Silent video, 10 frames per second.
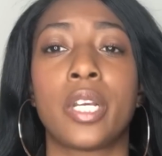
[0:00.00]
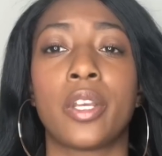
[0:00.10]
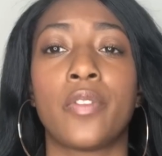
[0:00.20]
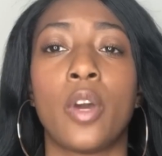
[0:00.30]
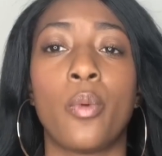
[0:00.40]
like
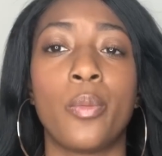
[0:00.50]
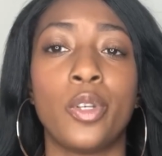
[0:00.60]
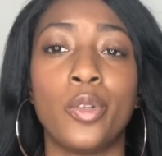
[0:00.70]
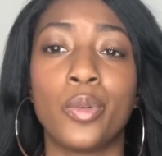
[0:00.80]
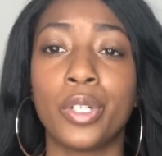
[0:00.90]
if y'all want me
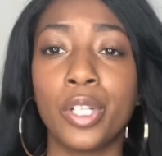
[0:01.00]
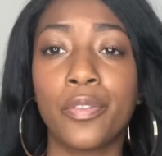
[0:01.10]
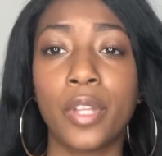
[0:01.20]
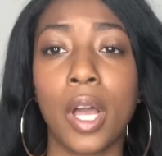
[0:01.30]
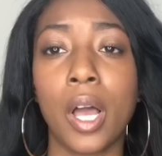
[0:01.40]
to do
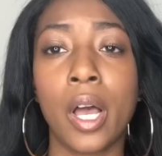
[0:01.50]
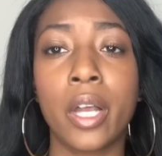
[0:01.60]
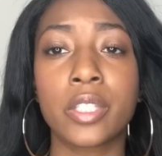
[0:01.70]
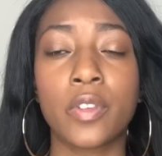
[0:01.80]
cook vlogs,